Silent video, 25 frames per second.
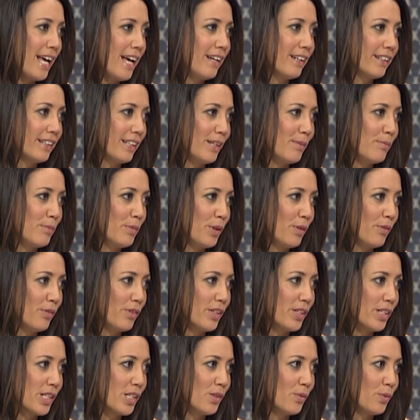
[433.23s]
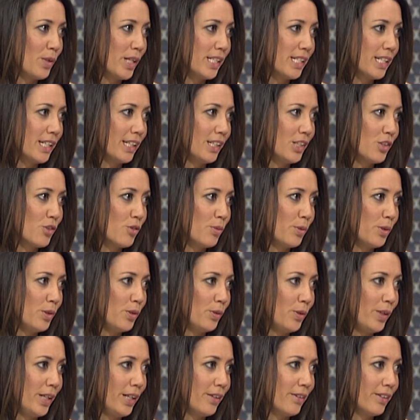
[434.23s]
outcome of this Waitangi
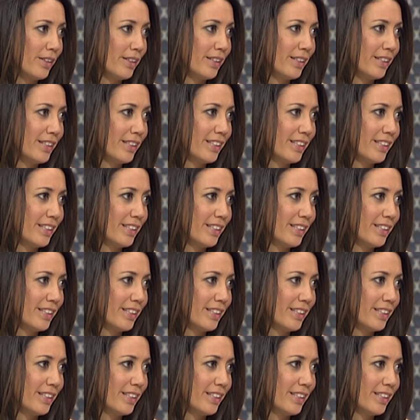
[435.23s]
Tribunal hearing?